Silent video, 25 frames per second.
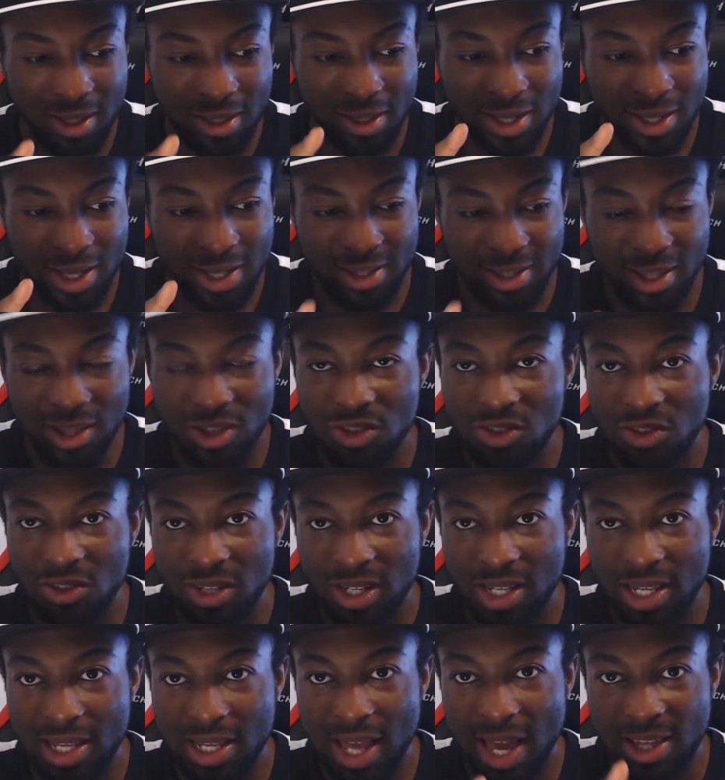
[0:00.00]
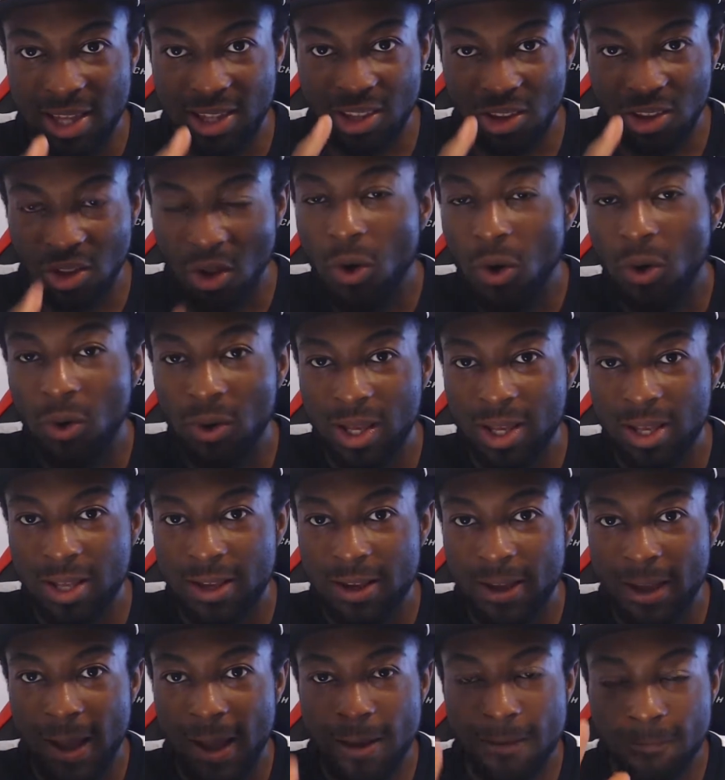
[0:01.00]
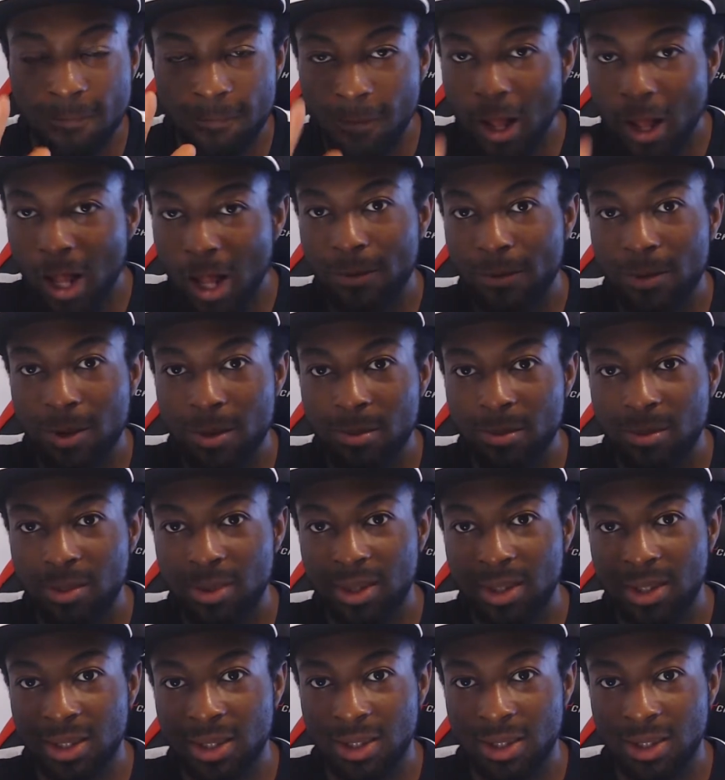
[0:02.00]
essentially a story involving